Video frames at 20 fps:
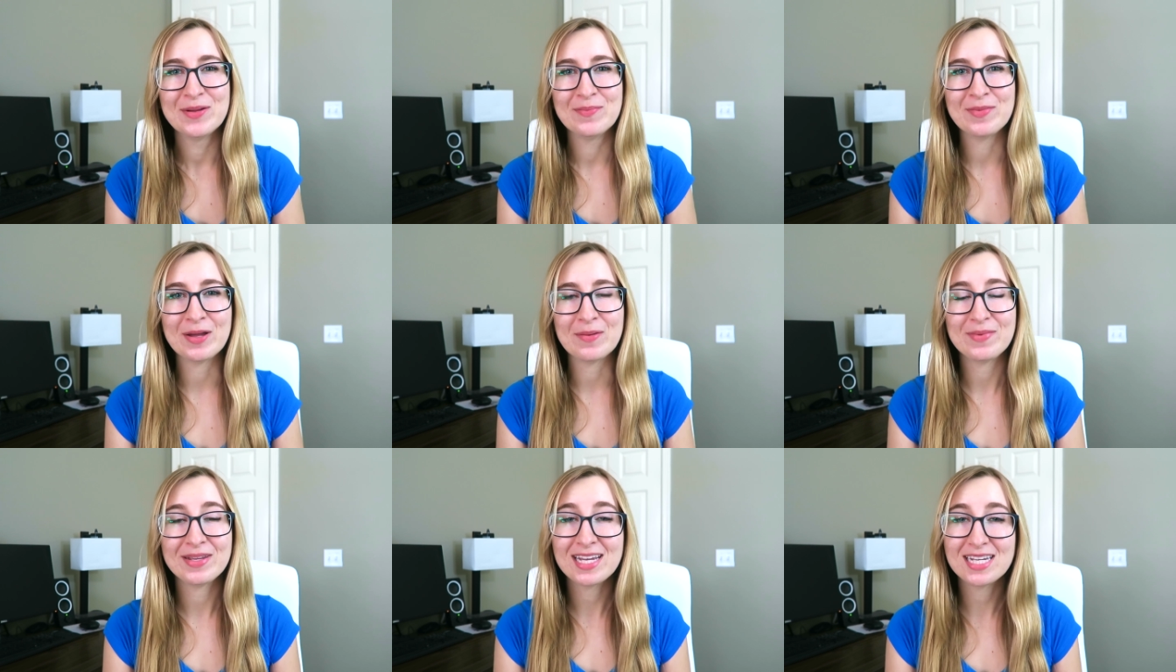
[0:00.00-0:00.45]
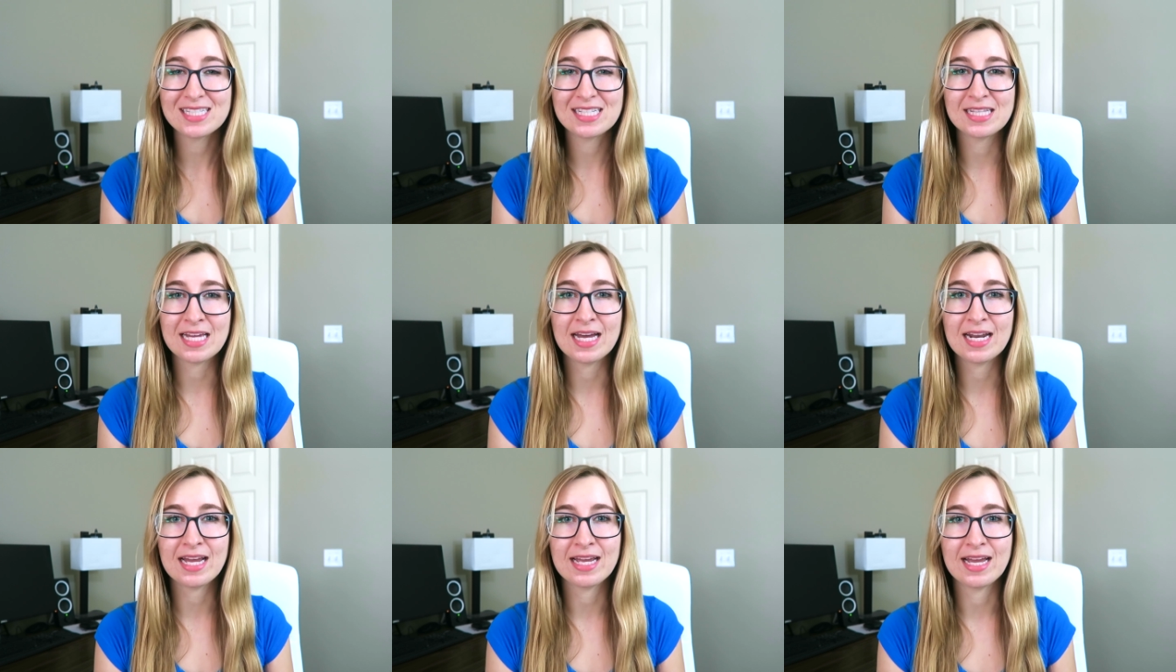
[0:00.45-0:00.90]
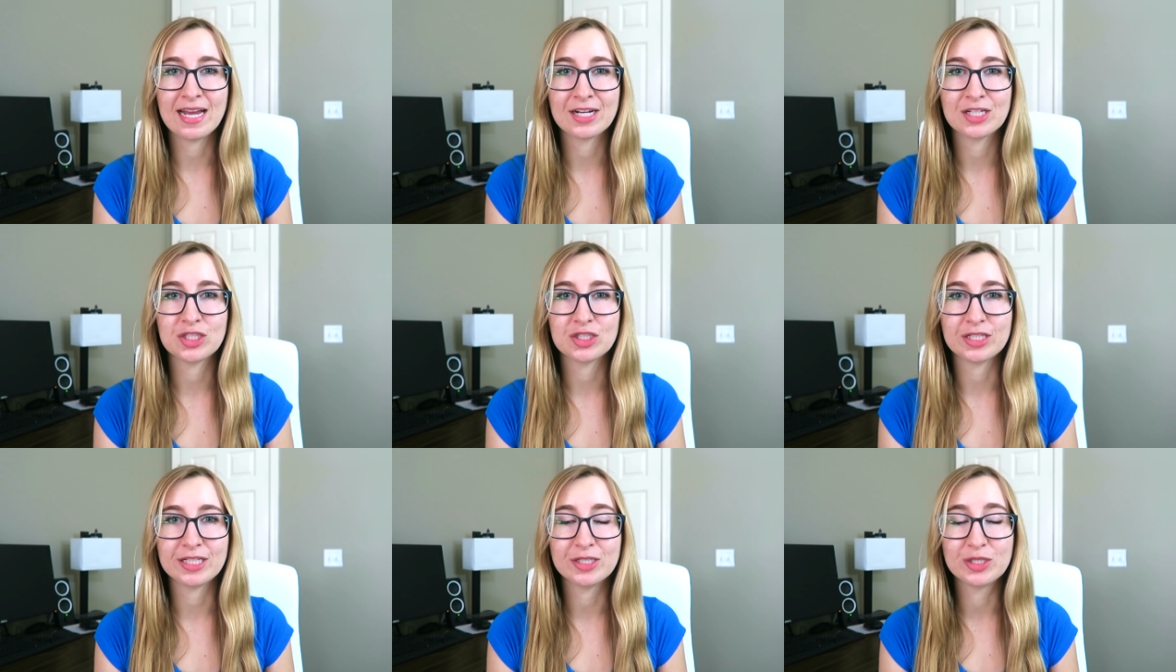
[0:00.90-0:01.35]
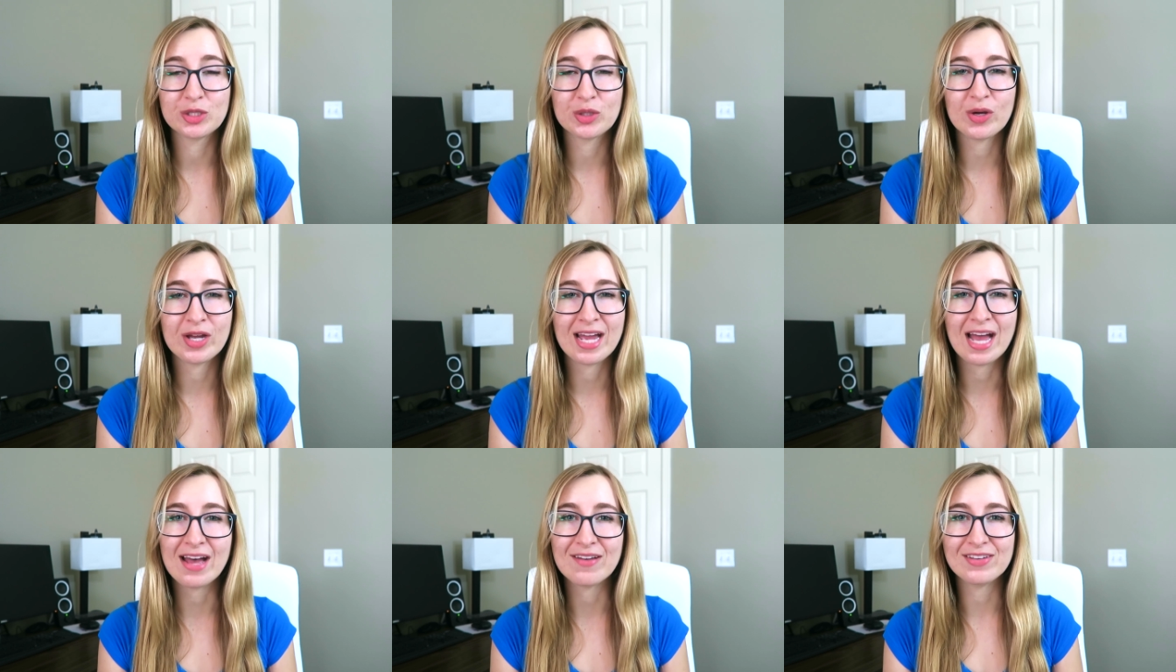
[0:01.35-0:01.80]
But because of that, I actually
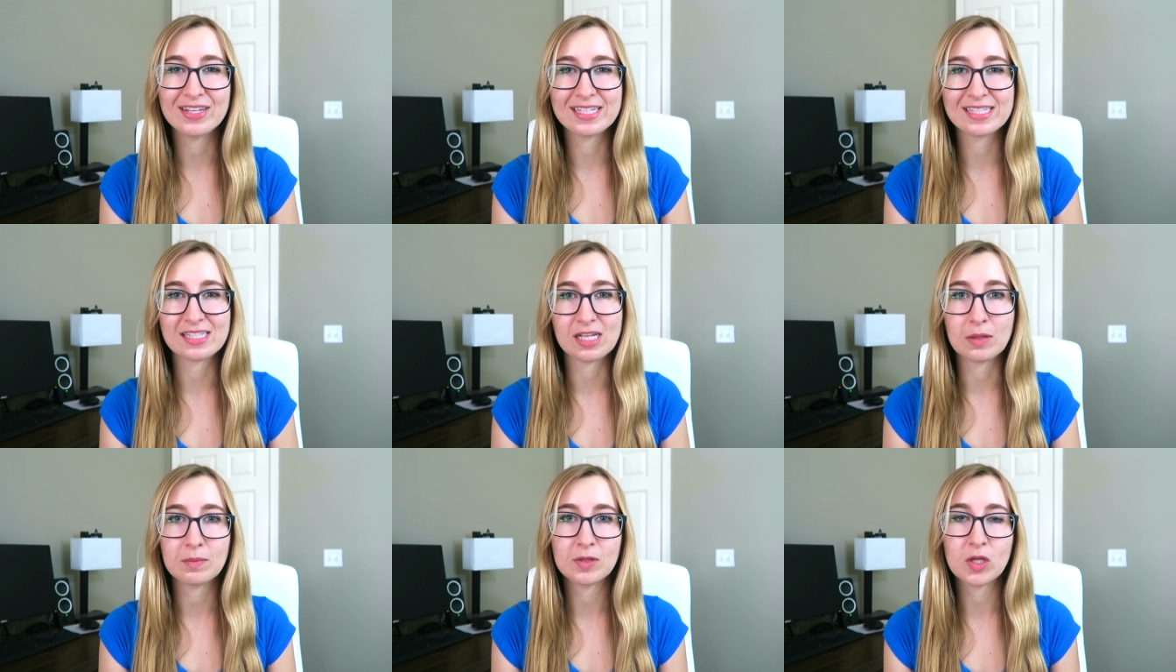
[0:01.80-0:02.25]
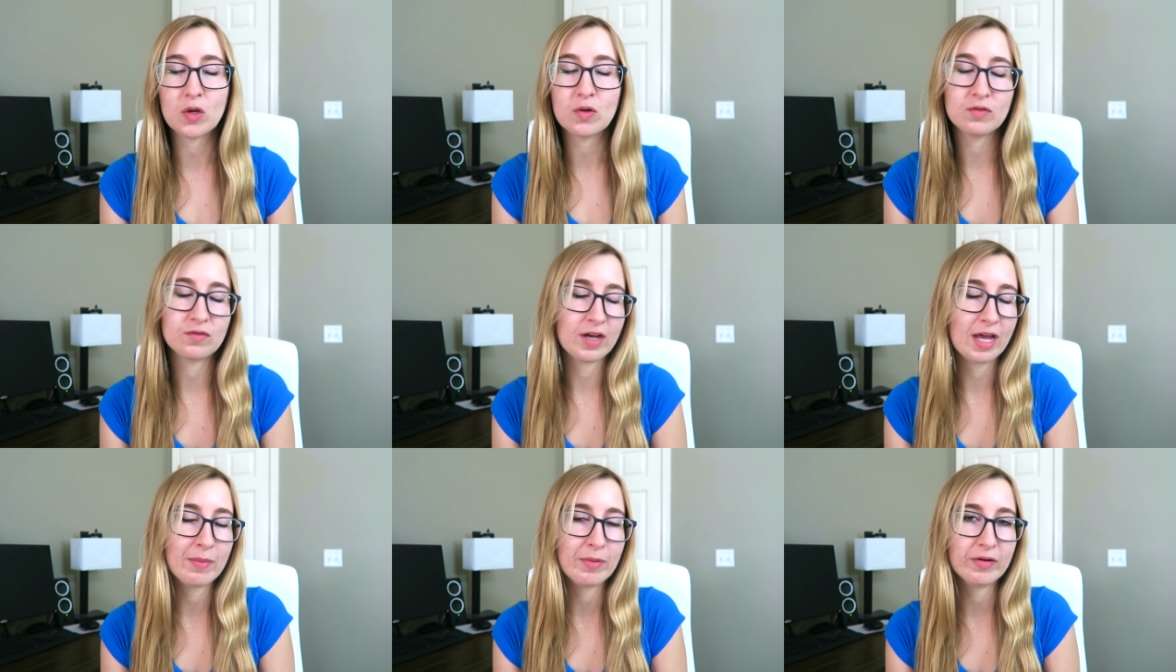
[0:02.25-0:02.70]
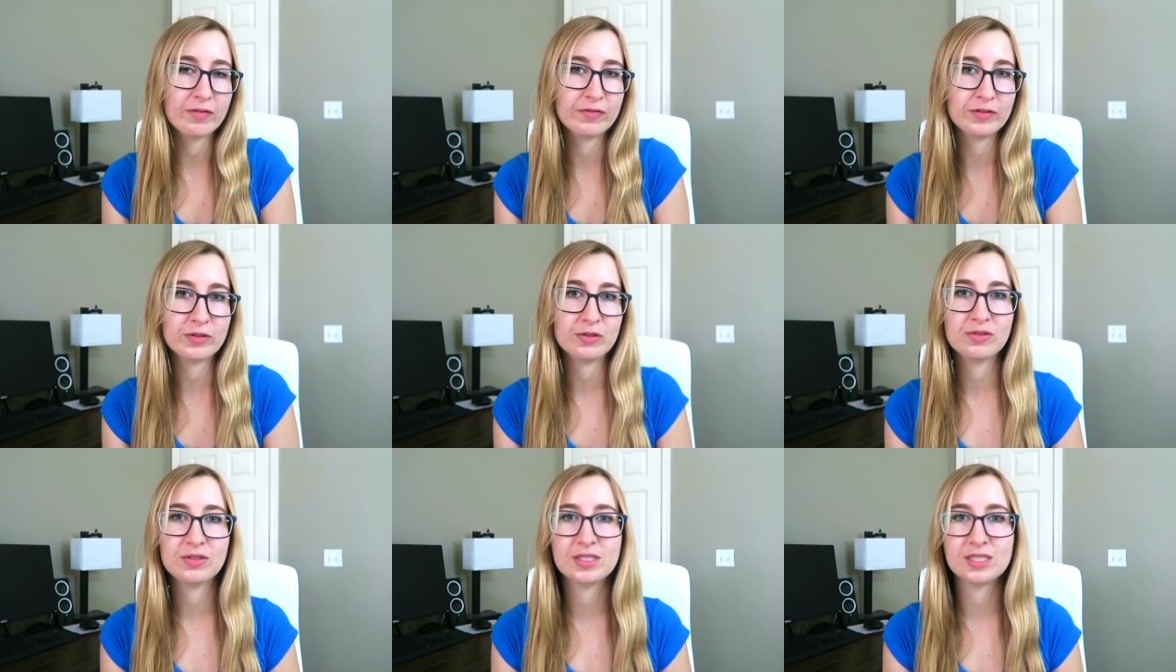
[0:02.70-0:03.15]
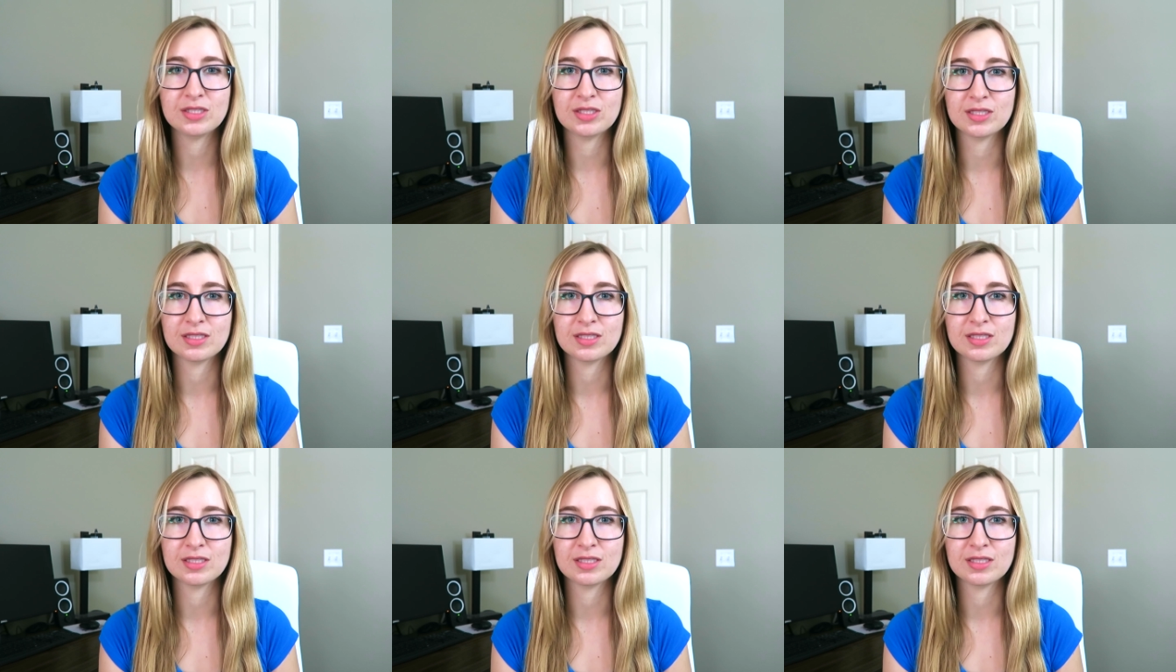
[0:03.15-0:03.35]
enjoy having some low fiber foods,